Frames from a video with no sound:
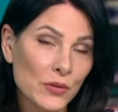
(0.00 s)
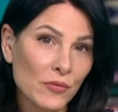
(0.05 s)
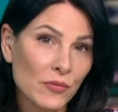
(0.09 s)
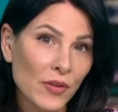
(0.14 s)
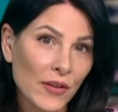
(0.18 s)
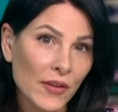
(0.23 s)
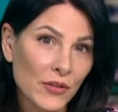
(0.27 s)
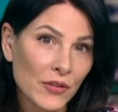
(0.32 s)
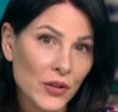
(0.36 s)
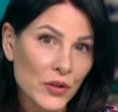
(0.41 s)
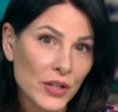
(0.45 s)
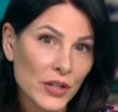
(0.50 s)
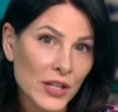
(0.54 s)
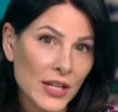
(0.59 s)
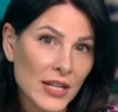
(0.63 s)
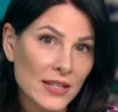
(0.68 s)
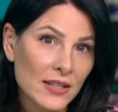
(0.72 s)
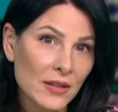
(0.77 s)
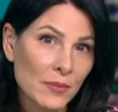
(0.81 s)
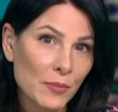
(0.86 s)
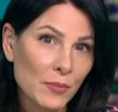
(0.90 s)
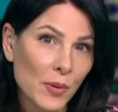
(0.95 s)

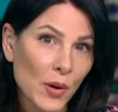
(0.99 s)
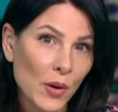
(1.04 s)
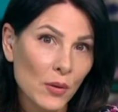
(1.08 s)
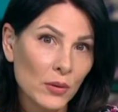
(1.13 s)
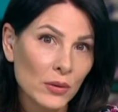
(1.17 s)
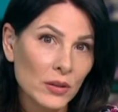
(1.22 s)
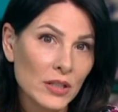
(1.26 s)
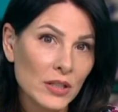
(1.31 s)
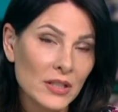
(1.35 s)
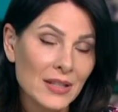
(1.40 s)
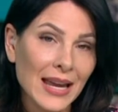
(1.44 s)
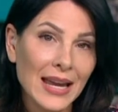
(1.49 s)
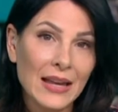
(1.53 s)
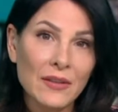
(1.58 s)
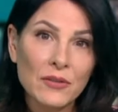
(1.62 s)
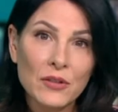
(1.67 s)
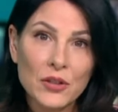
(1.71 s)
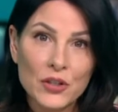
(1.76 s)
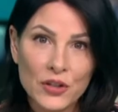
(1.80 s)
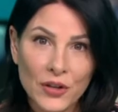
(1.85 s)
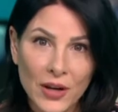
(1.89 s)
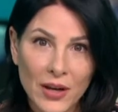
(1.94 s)
Refugees in Poland and
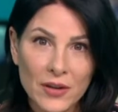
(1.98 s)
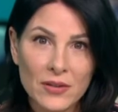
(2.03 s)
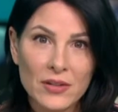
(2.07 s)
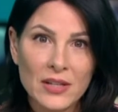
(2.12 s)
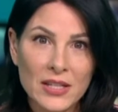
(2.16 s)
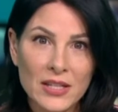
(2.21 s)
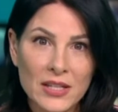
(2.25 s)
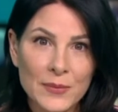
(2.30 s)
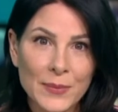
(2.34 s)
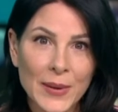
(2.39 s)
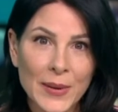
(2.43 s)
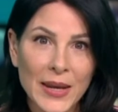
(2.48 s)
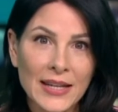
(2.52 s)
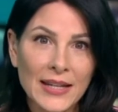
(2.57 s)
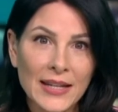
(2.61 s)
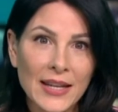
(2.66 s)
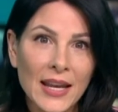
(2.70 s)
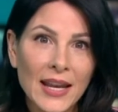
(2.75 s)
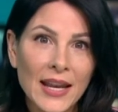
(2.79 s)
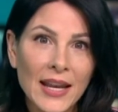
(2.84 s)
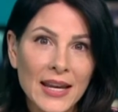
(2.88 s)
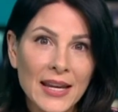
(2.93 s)
the drought in Spain
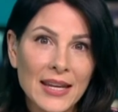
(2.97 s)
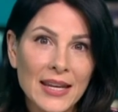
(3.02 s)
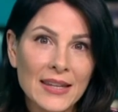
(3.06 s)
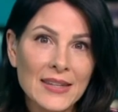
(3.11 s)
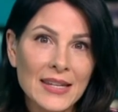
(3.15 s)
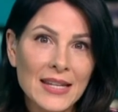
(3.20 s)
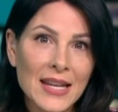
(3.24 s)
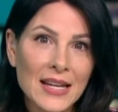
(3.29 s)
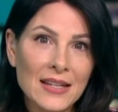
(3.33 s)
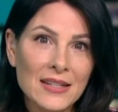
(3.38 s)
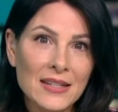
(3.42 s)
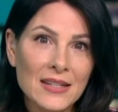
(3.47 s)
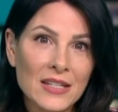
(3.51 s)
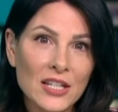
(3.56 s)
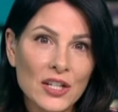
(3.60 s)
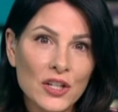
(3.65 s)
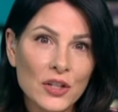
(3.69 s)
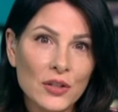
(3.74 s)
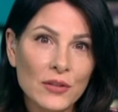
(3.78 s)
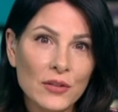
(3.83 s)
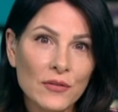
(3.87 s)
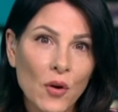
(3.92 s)
in the next
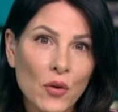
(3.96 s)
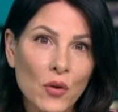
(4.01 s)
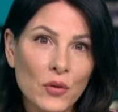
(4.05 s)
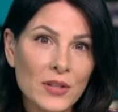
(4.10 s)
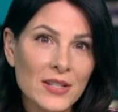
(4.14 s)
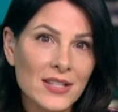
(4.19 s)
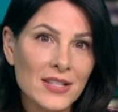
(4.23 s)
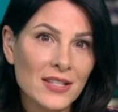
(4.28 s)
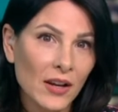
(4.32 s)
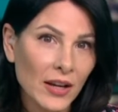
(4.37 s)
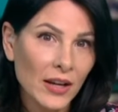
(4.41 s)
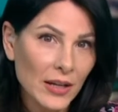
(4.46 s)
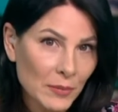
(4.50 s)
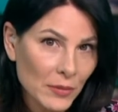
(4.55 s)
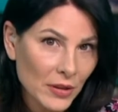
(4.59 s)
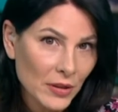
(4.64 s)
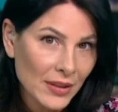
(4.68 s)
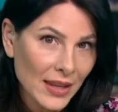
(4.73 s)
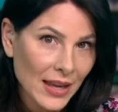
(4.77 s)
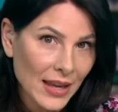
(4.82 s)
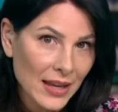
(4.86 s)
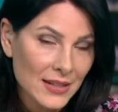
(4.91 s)
edition of On
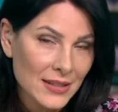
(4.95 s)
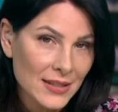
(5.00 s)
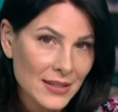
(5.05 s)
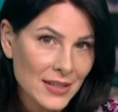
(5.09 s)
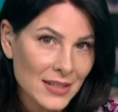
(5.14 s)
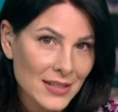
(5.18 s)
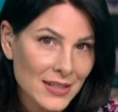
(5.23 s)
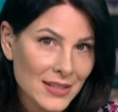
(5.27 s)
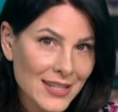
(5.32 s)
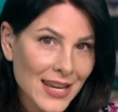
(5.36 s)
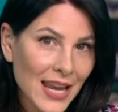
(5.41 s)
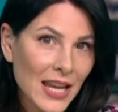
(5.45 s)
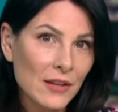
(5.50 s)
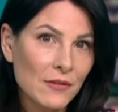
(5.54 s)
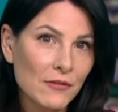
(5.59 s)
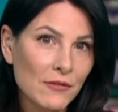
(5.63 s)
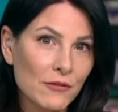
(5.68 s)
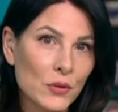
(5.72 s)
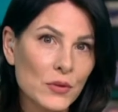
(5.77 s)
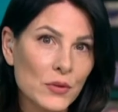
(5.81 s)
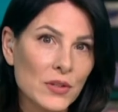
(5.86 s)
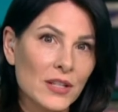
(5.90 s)
Assignment. That's at
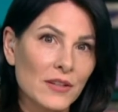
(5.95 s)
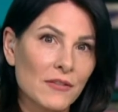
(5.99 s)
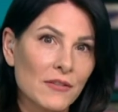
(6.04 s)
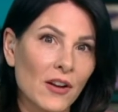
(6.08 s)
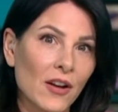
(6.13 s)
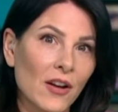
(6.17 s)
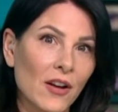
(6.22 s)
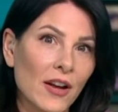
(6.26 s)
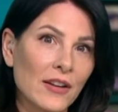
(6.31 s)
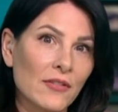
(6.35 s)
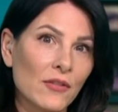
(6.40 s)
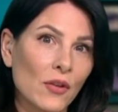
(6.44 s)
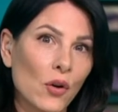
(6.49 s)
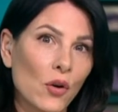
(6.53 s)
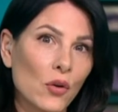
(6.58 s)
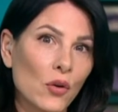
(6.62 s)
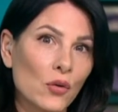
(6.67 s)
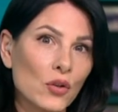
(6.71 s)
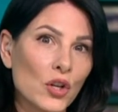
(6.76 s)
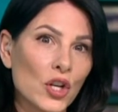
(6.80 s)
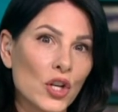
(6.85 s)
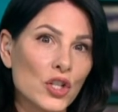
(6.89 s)
10:45
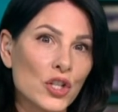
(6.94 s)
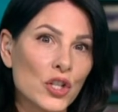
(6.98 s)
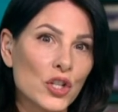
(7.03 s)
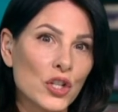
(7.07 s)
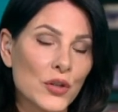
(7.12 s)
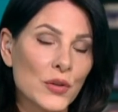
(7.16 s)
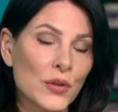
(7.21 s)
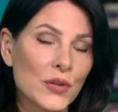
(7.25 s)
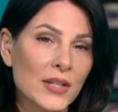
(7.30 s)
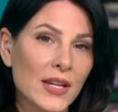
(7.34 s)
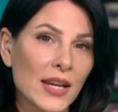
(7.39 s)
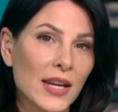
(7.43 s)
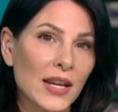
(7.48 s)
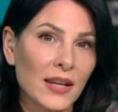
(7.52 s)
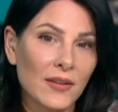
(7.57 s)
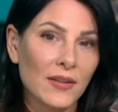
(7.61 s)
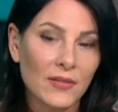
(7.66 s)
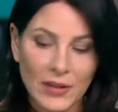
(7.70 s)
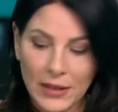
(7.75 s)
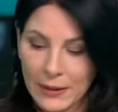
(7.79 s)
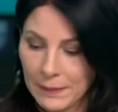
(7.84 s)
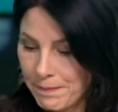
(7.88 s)
on Tuesday
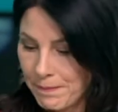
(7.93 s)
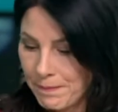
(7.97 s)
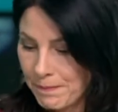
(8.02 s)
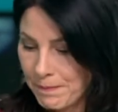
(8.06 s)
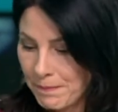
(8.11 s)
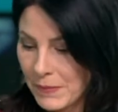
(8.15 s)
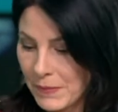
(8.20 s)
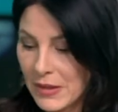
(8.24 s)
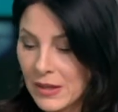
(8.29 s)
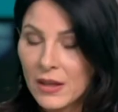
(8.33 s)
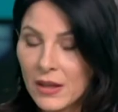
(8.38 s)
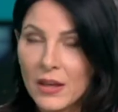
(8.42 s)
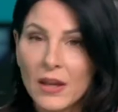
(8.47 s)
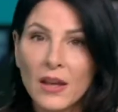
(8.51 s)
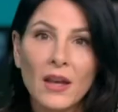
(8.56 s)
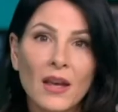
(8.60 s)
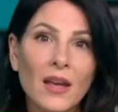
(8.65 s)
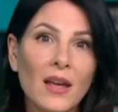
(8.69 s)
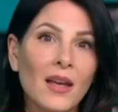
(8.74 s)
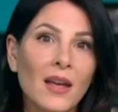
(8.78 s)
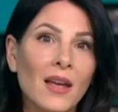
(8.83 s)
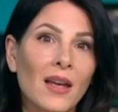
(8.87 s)
evening.
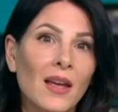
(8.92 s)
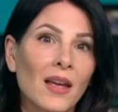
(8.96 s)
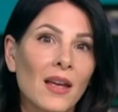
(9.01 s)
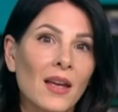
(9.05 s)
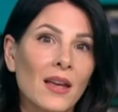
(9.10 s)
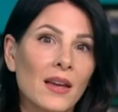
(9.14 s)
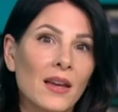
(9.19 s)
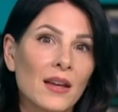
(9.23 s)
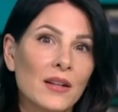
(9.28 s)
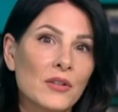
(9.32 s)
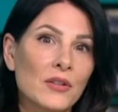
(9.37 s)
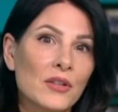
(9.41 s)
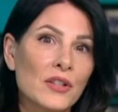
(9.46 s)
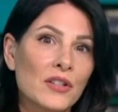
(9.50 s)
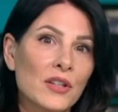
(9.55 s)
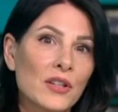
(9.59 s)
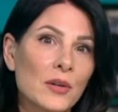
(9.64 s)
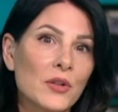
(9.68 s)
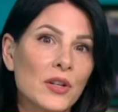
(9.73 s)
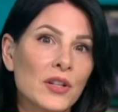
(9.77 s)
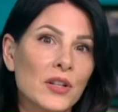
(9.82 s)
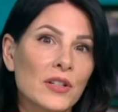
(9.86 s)
And on the
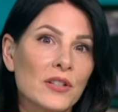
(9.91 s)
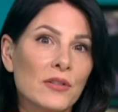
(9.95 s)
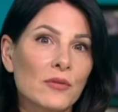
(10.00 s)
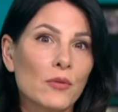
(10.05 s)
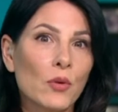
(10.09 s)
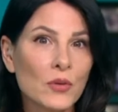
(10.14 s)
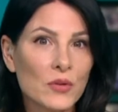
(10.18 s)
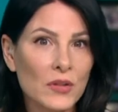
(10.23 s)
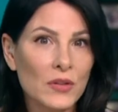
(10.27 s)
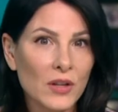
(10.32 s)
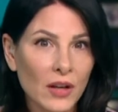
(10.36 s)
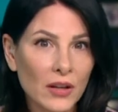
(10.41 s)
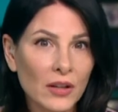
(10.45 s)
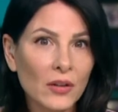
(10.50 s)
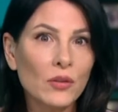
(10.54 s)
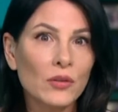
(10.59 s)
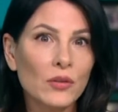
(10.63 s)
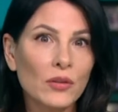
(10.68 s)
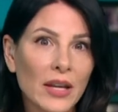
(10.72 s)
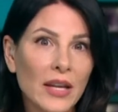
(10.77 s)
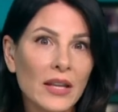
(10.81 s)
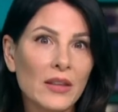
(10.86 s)
subject of what's going
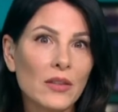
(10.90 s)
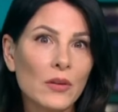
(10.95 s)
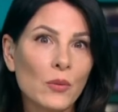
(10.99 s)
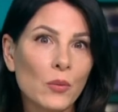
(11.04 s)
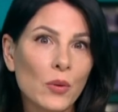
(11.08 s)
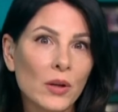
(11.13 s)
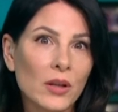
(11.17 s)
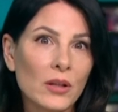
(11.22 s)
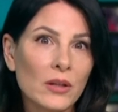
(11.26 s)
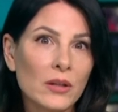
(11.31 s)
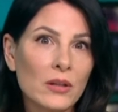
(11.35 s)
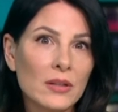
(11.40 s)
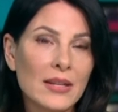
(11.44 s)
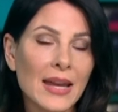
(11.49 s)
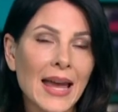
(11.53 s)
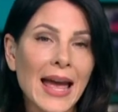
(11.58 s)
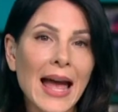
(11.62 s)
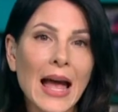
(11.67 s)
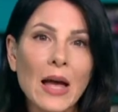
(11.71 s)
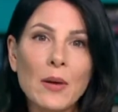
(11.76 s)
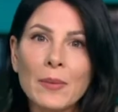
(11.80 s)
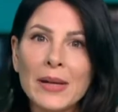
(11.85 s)
on in the world,
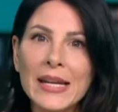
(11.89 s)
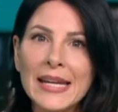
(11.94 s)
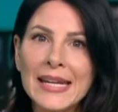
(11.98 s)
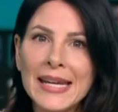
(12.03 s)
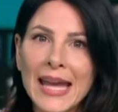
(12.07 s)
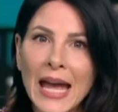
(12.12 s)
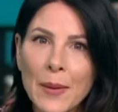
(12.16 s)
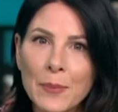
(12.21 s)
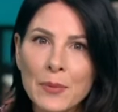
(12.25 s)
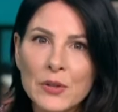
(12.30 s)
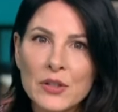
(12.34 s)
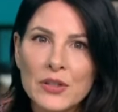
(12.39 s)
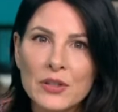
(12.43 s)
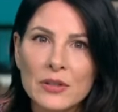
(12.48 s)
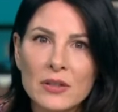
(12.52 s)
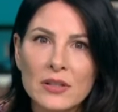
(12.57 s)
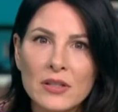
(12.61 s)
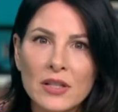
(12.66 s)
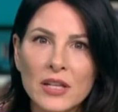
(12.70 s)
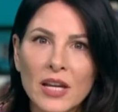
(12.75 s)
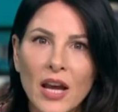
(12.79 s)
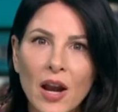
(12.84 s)
how many
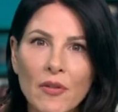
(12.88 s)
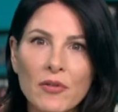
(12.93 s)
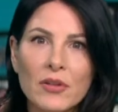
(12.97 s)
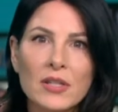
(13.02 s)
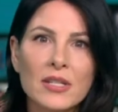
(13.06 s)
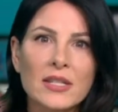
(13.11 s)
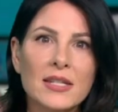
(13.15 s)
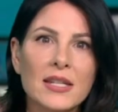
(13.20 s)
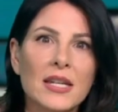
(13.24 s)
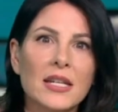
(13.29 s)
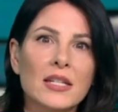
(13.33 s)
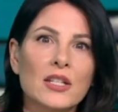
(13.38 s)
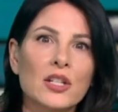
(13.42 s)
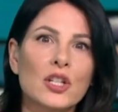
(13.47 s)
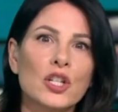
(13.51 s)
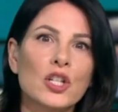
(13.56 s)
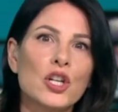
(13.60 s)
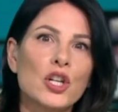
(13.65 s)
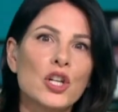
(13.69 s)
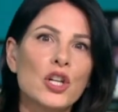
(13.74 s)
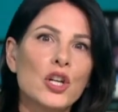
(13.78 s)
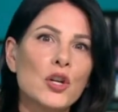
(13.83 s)
capitals and currencies
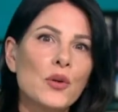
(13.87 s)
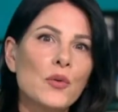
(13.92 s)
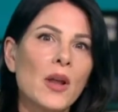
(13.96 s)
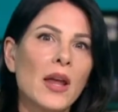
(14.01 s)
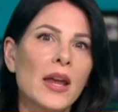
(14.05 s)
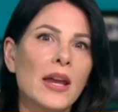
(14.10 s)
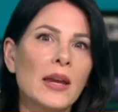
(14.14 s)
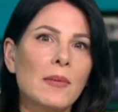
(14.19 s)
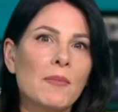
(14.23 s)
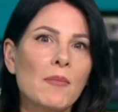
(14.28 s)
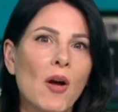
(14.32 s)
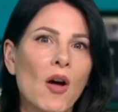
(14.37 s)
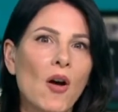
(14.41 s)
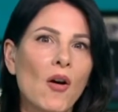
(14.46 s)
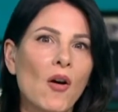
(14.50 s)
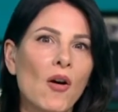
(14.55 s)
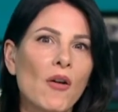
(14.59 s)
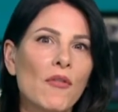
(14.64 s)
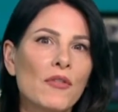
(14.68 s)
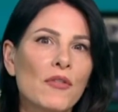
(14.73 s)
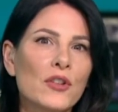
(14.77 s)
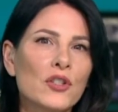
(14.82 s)
could you name
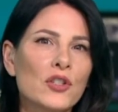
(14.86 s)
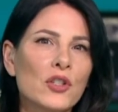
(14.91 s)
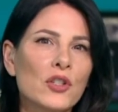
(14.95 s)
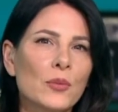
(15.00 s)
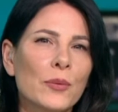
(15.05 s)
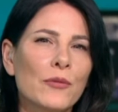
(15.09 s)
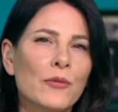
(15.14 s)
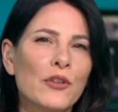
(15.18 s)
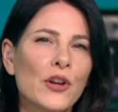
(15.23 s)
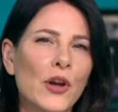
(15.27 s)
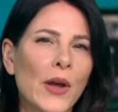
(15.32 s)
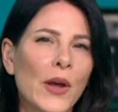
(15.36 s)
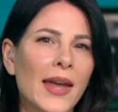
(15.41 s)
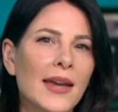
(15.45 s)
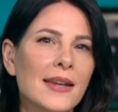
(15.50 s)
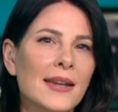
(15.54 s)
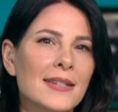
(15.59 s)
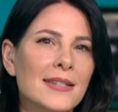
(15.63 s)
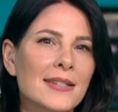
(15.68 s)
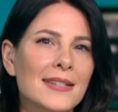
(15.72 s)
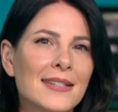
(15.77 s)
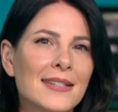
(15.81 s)
off the top of your head?